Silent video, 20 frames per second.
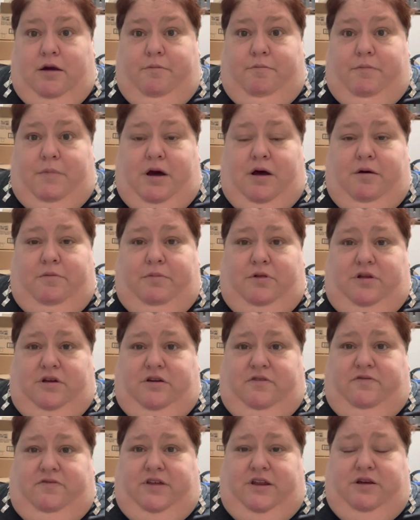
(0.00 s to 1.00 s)
Mom
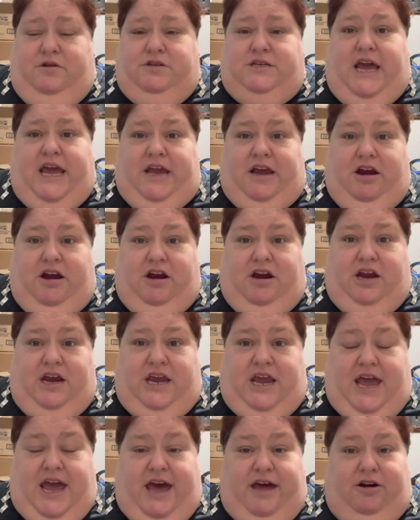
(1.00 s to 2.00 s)
believed that he was
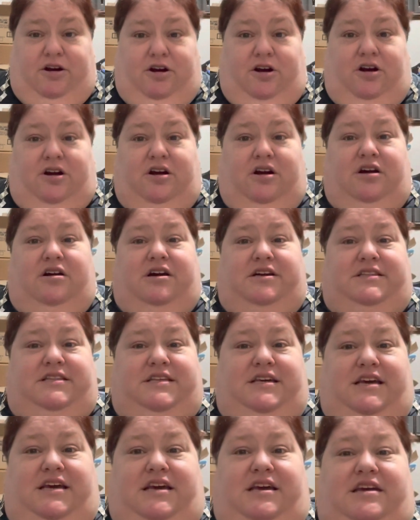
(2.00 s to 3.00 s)
angry at her at
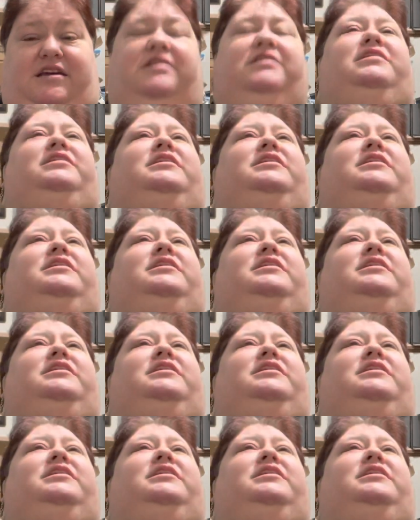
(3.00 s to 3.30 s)
the end.